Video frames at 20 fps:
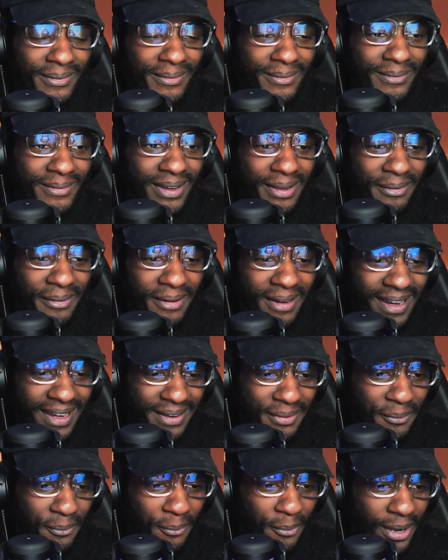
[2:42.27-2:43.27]
Wait,
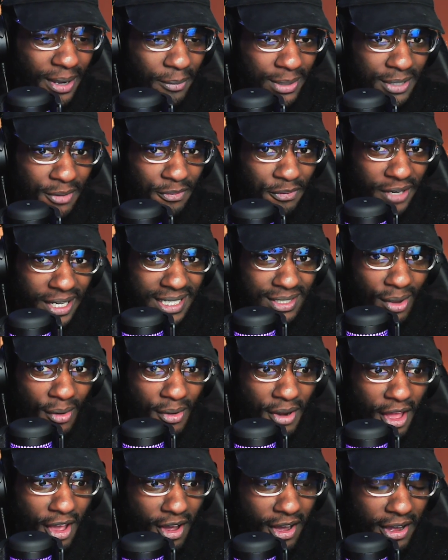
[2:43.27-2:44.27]
what? Wait, what the frick is
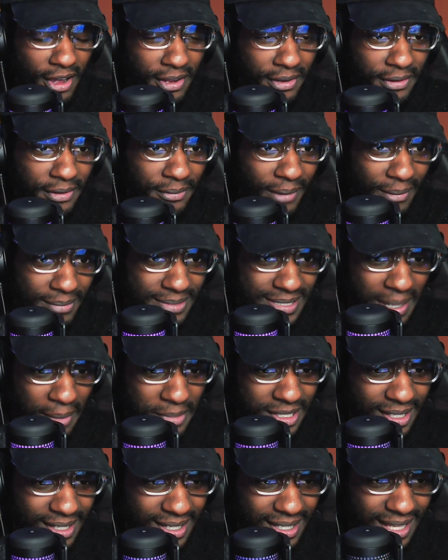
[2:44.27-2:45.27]
going on? Why was Nami
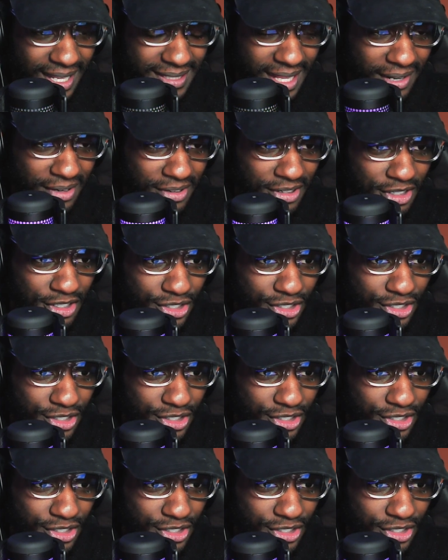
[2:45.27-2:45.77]
looking like that on the